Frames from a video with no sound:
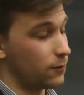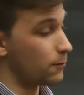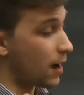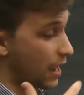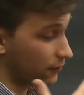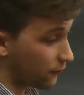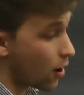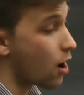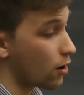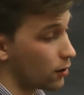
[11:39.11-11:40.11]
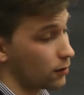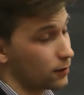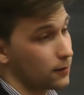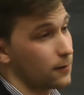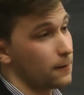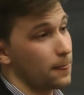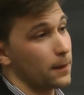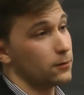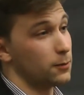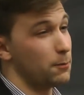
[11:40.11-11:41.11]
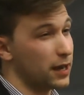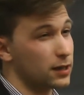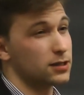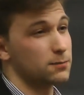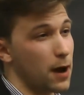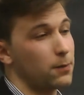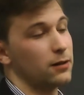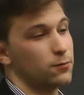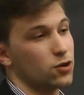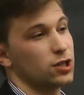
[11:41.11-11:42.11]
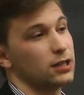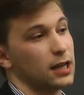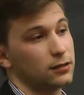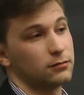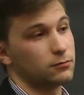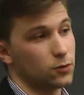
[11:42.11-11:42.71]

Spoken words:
by far the biggest pipeline project that